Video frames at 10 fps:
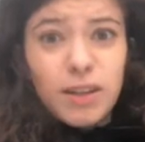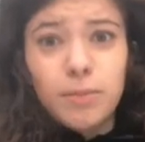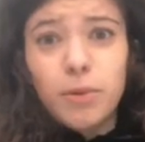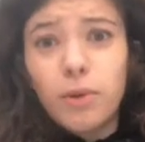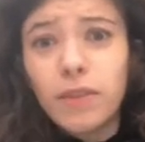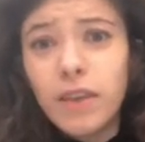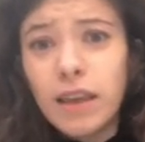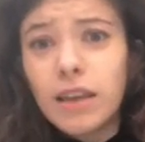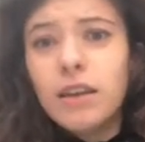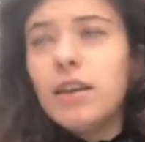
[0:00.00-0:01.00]
the #1
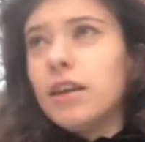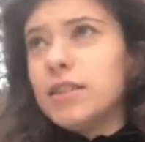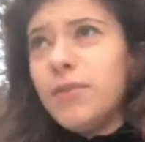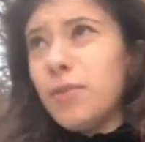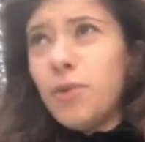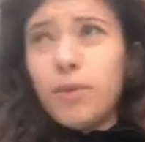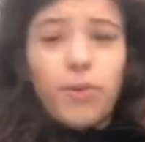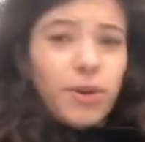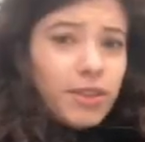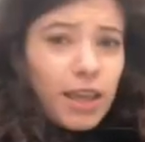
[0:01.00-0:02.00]
thing. It's even more
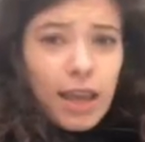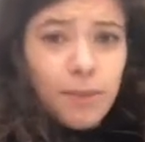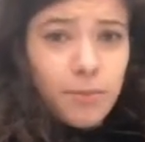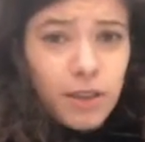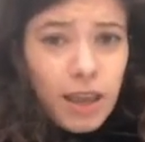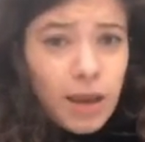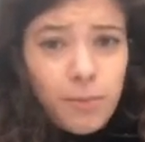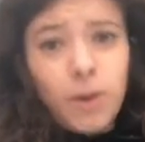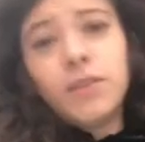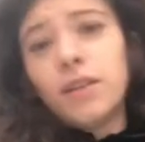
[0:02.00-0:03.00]
important than the
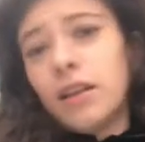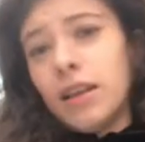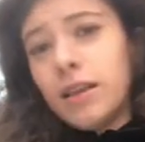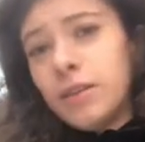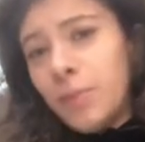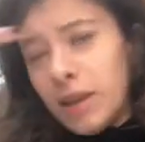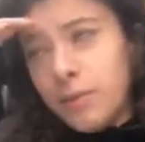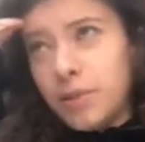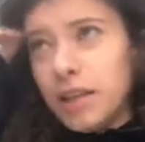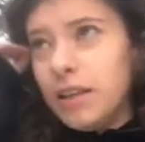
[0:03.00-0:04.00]
camera, so,
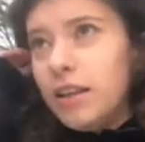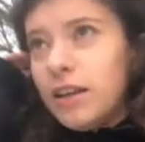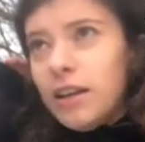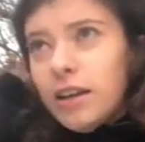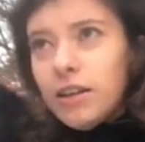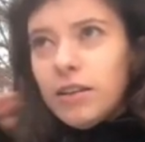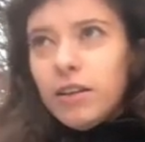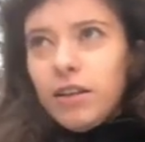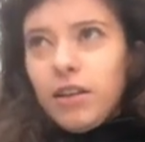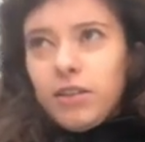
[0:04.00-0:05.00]
debatably.
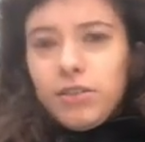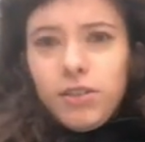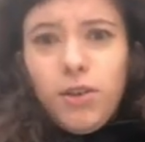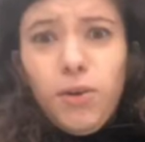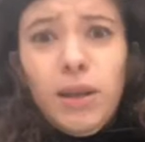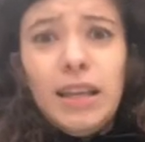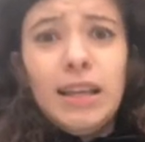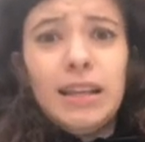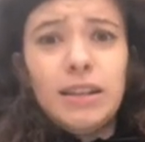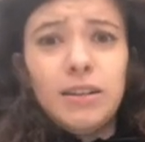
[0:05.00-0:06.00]
So,
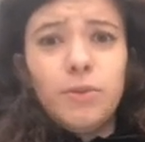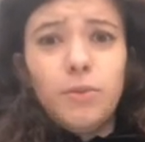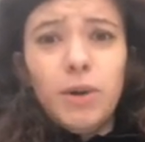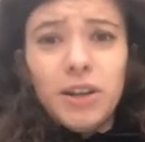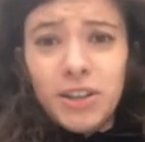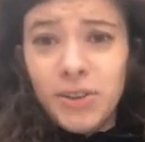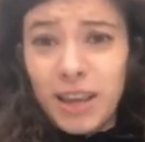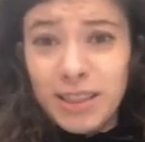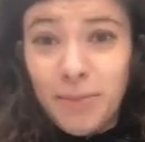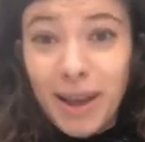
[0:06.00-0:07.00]
where do you
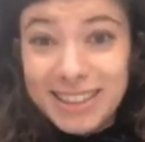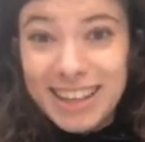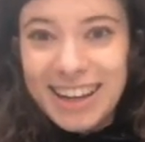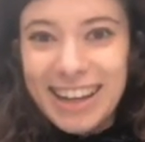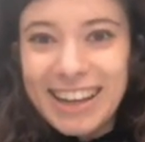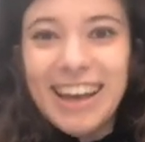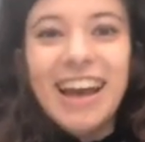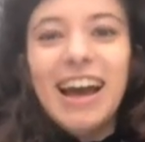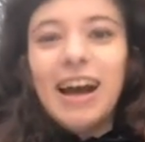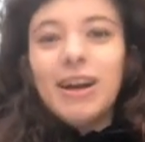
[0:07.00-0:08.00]
get the best lighting?
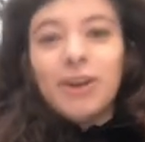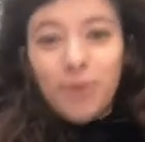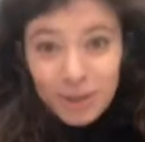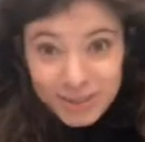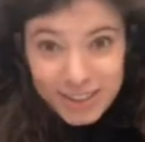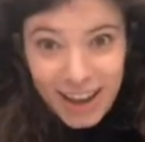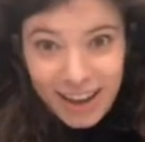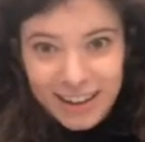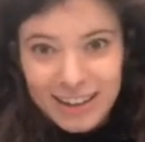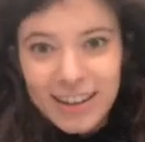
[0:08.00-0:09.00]
Go
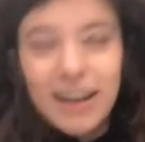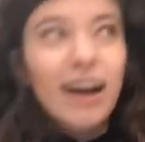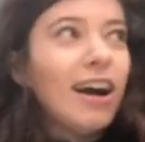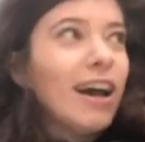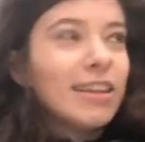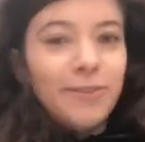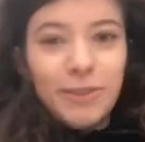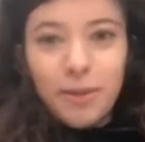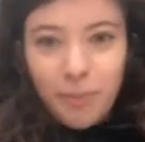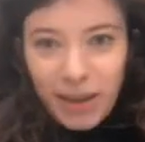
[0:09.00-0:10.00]
outside. I live
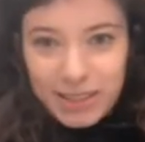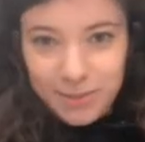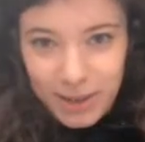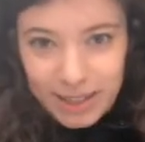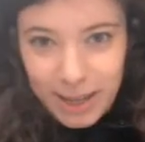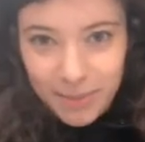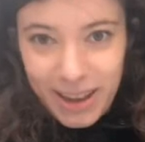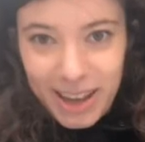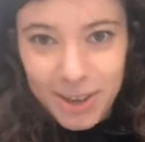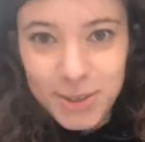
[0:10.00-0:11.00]
in the basement at
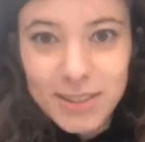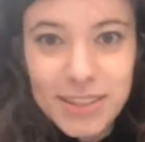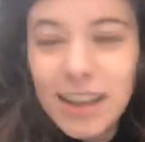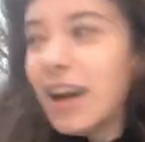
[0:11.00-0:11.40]
my house.